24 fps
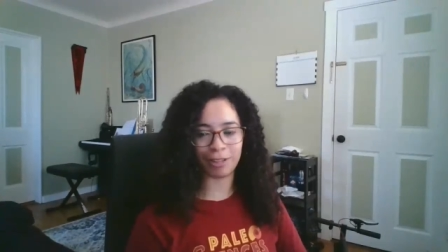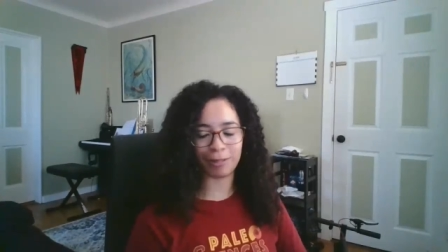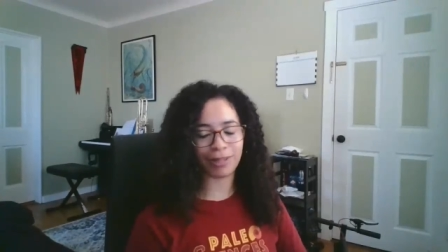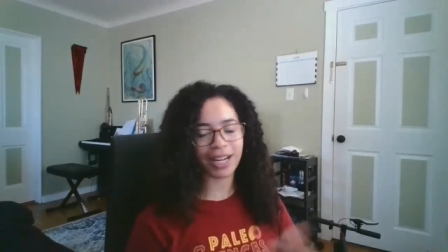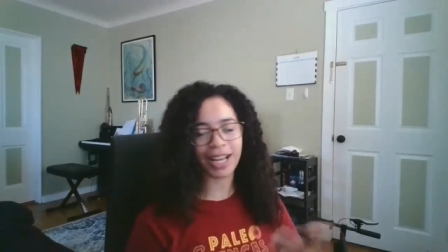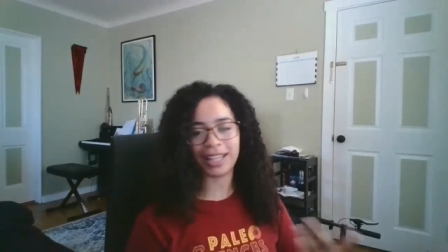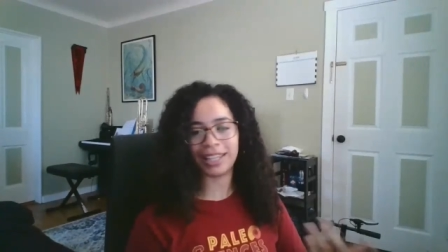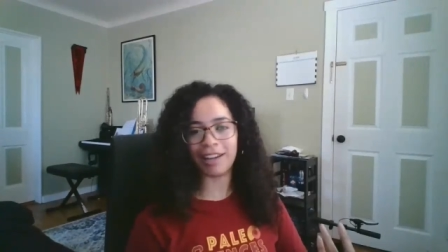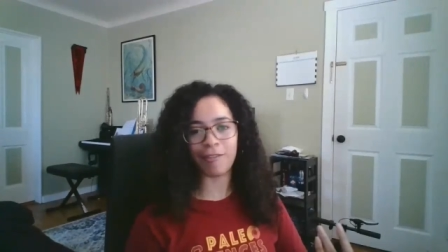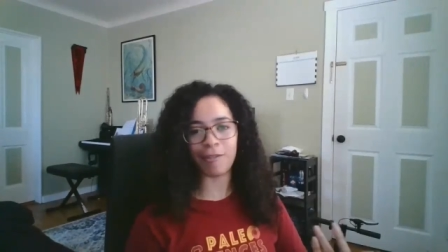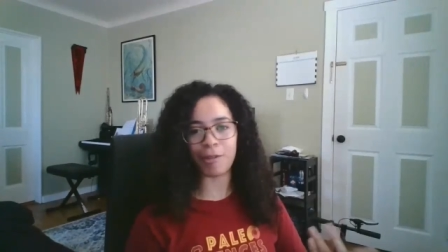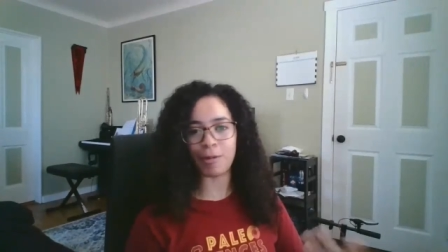But
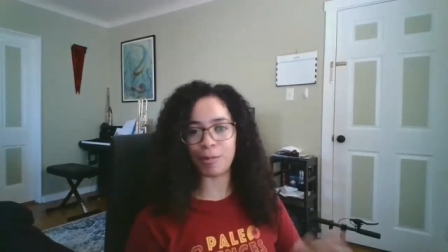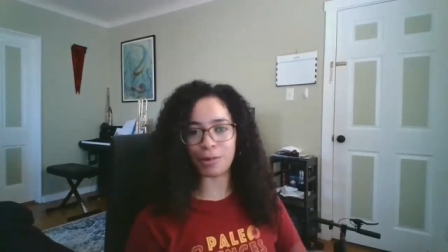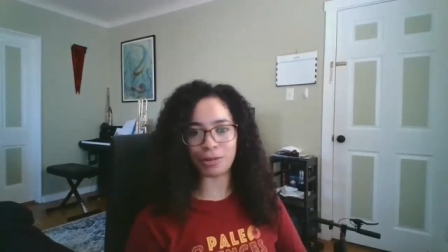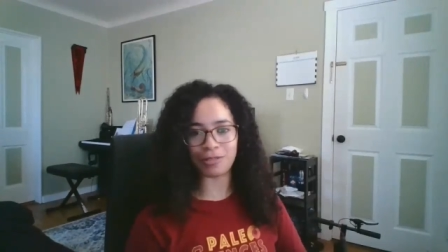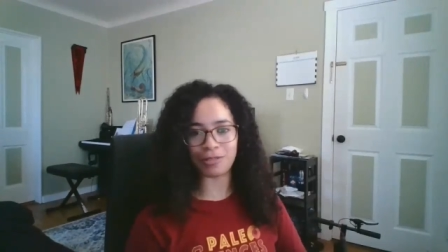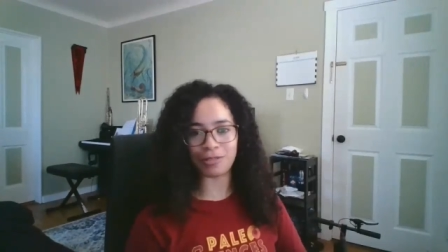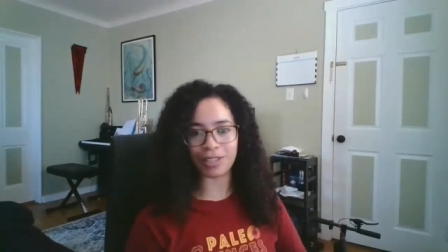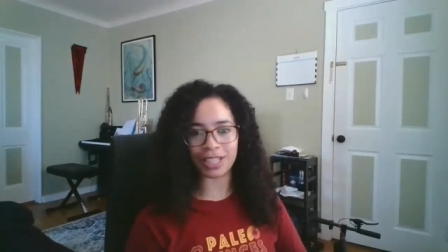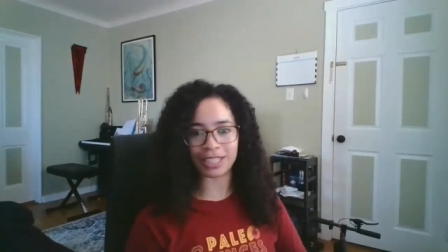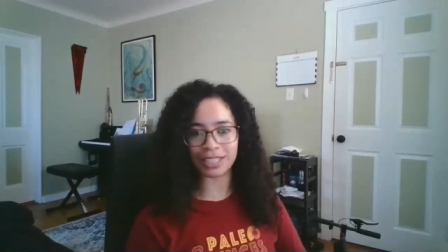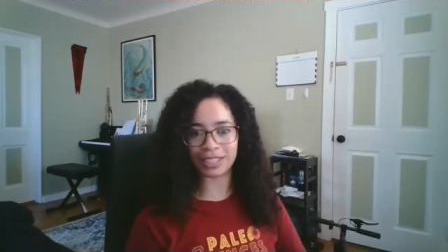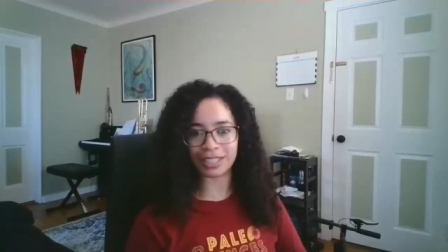I love the
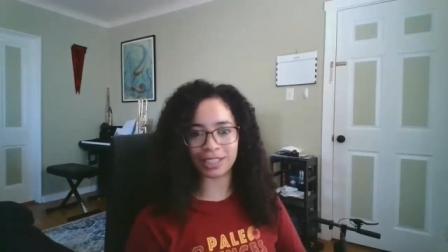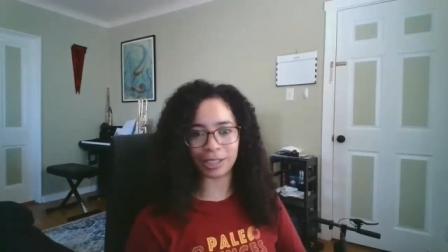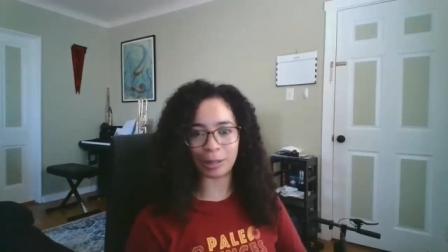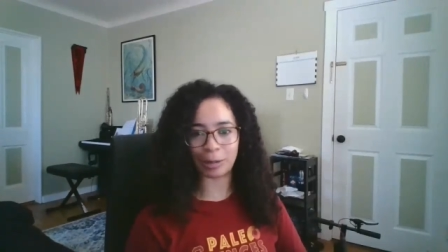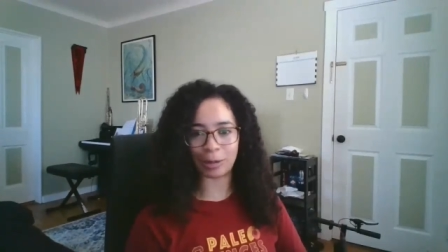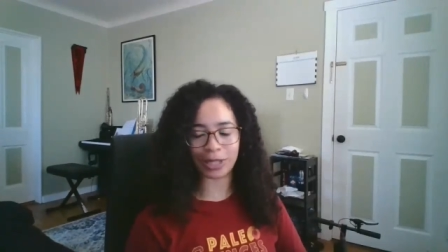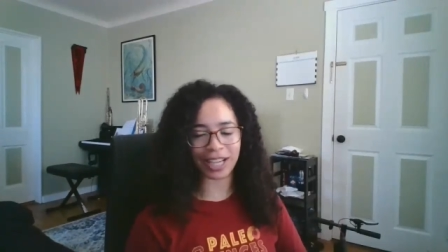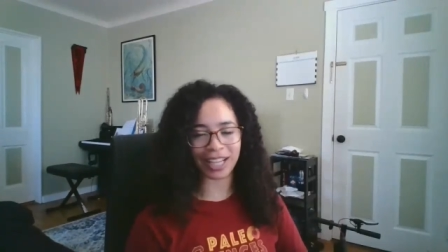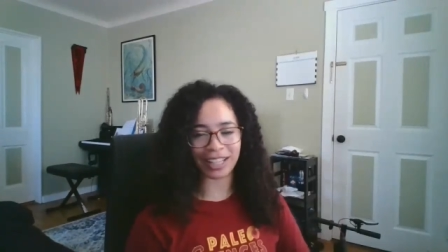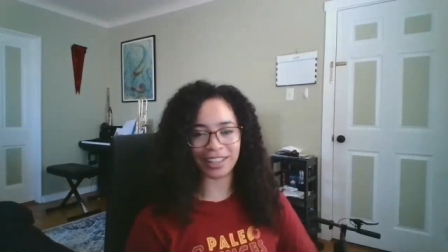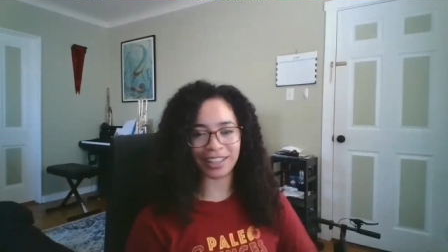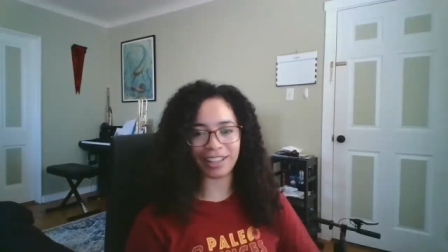movies too,
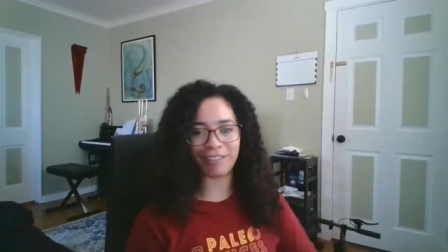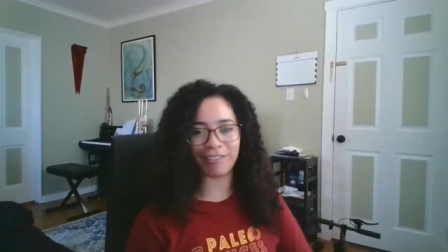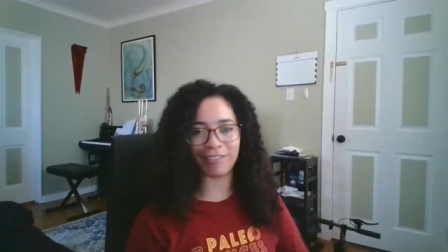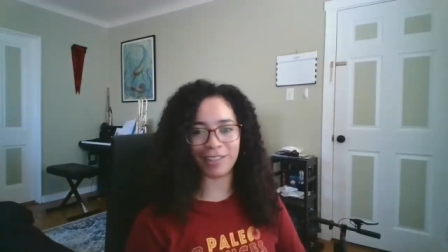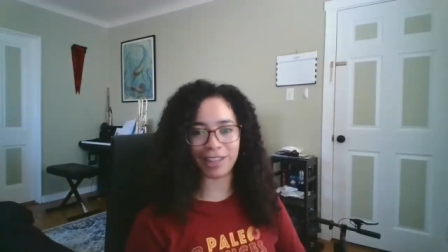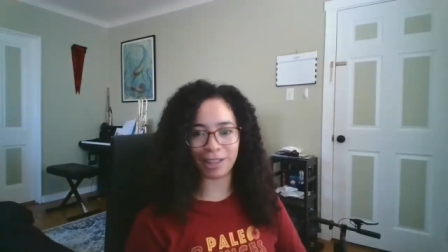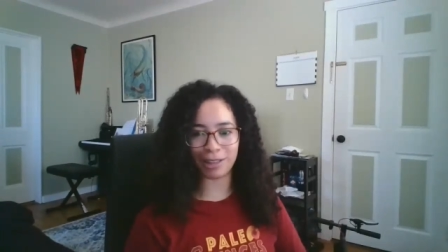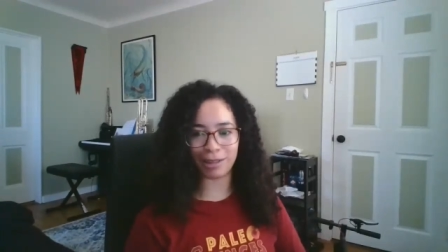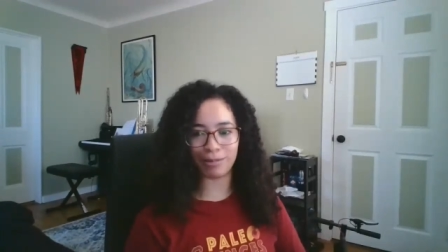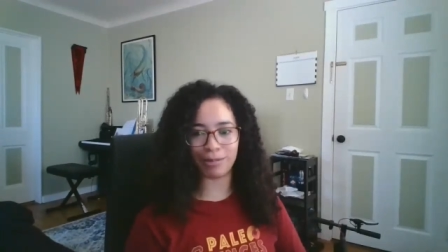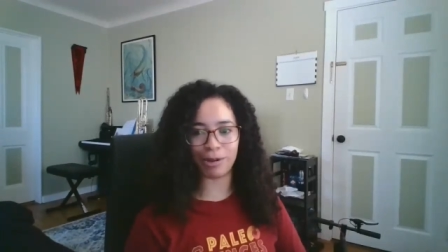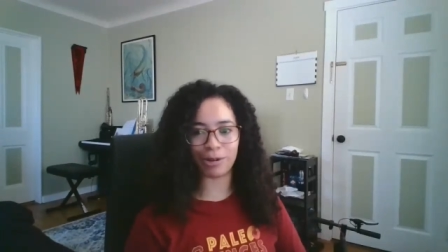and I love
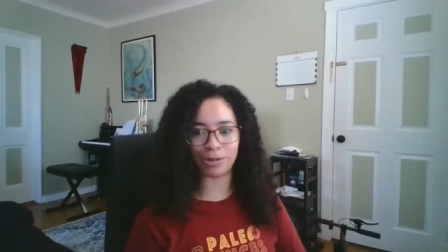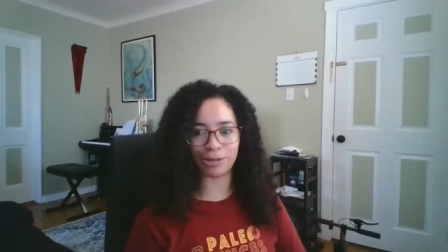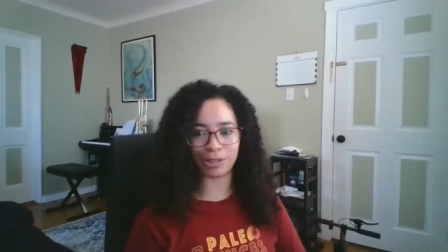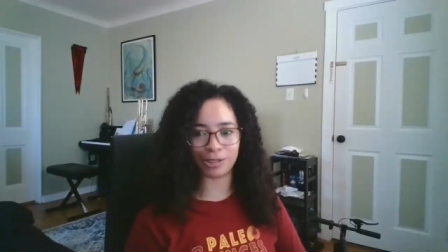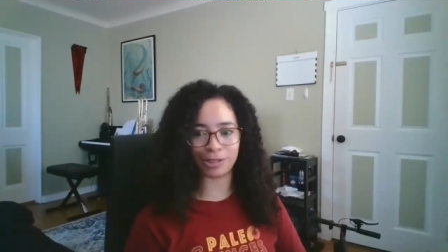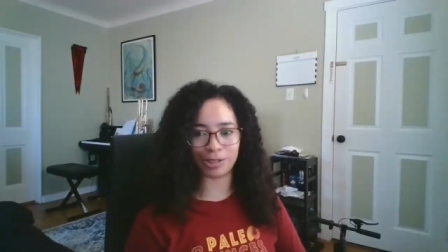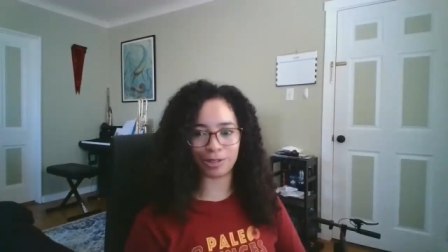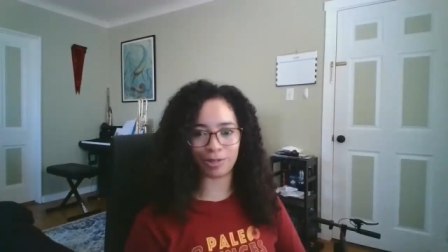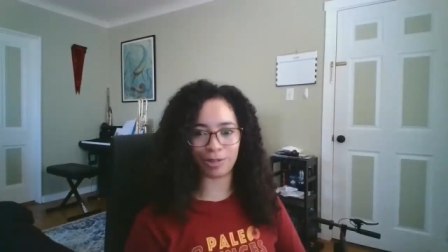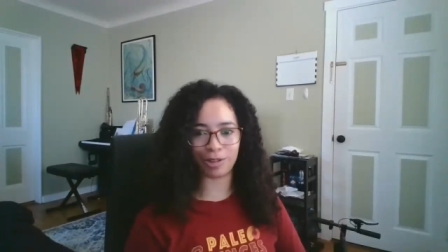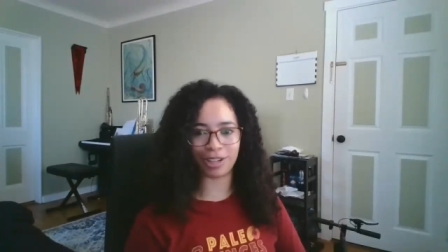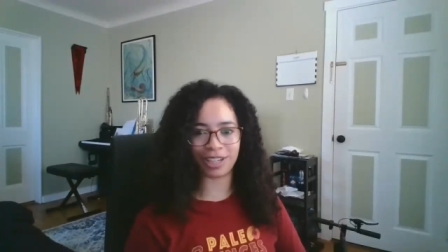that the
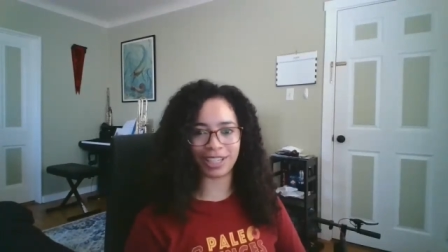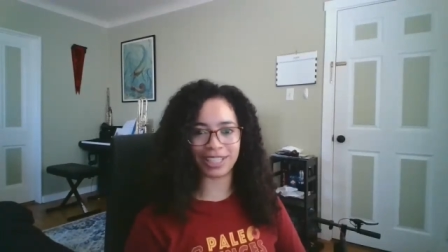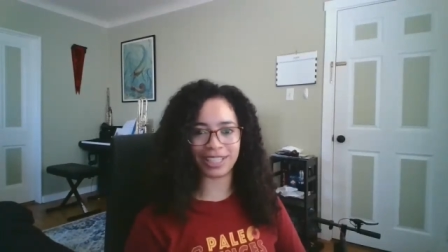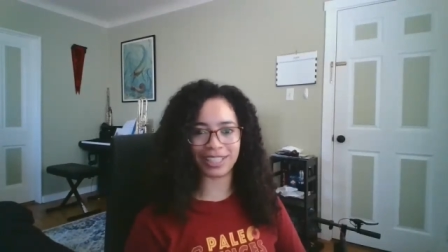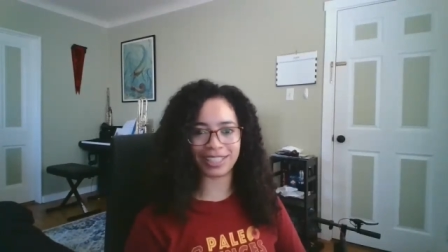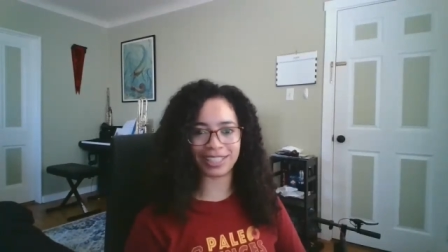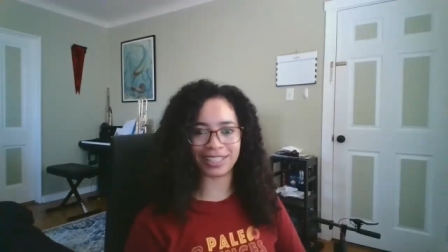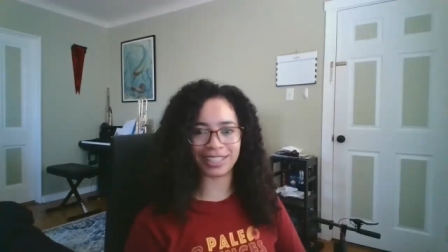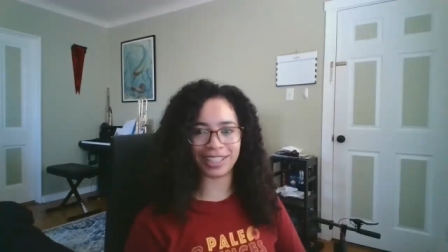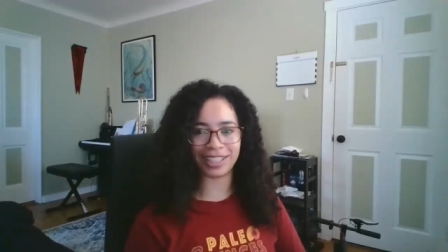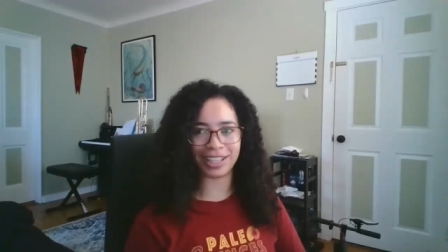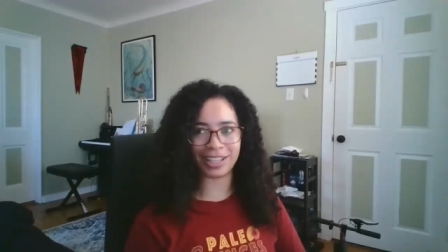Mosasaur
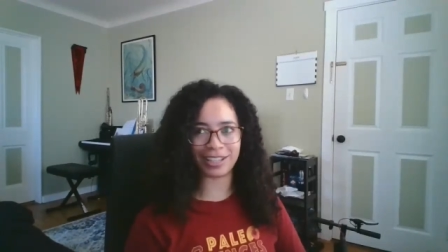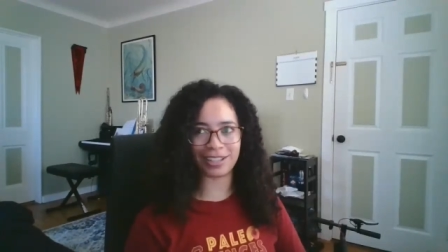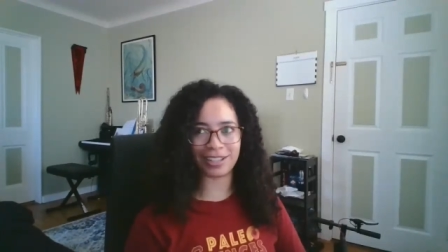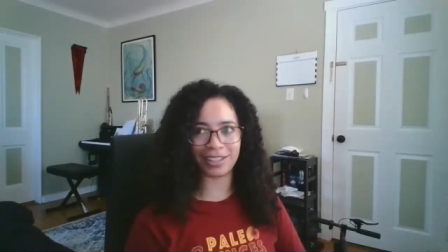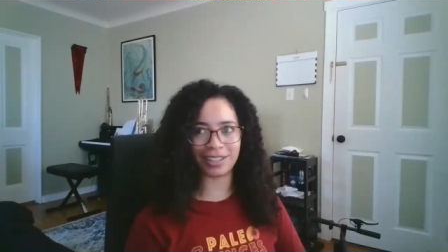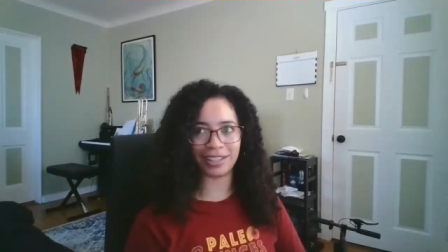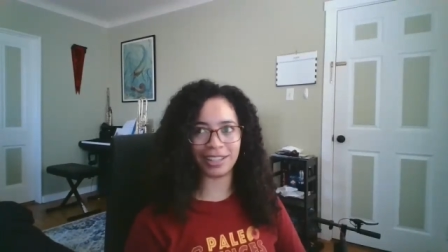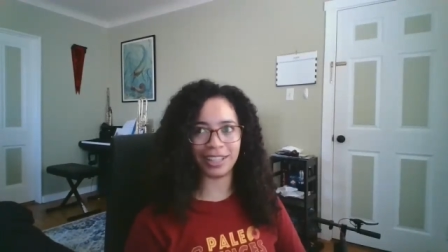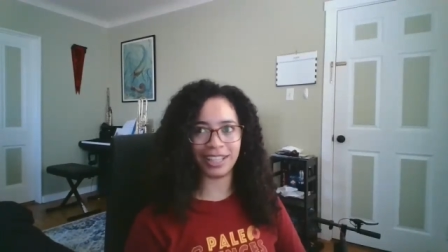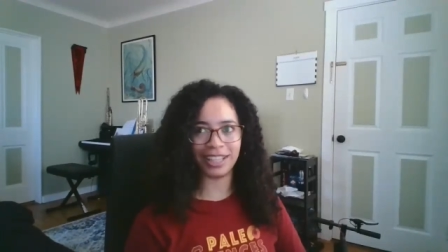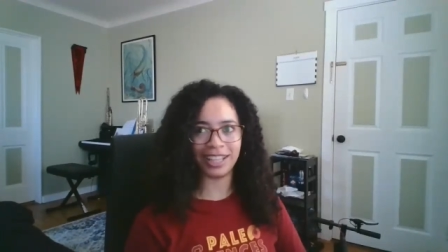is